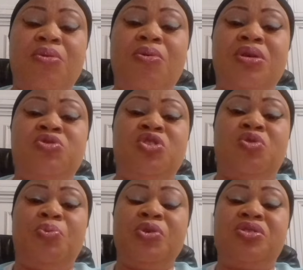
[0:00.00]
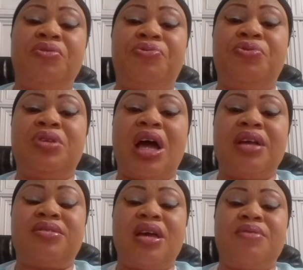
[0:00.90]
who is distributing food
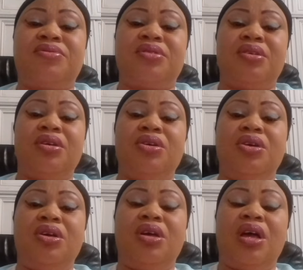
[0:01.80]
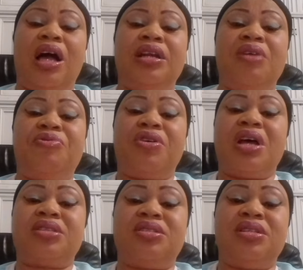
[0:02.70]
items and every
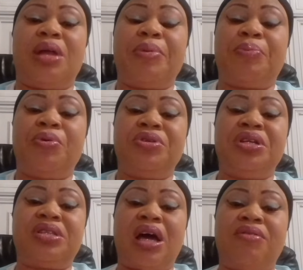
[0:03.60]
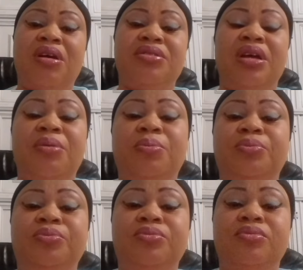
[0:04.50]
other thing that people need around them.
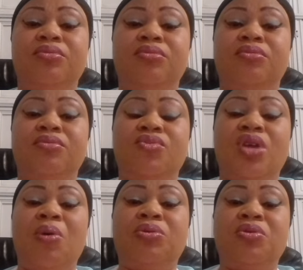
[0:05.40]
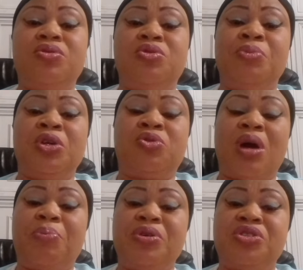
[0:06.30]
I want to use this moment to
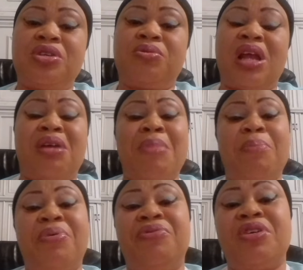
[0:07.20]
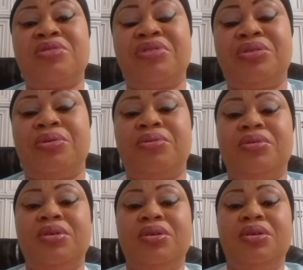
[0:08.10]
appreciate you. Like in my previous video,
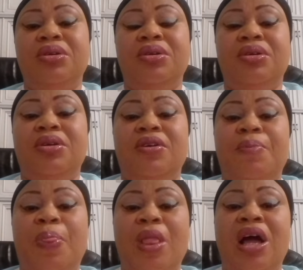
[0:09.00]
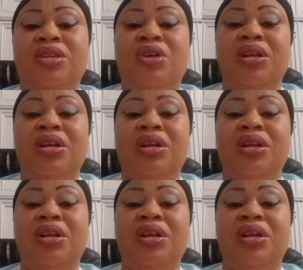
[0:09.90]
I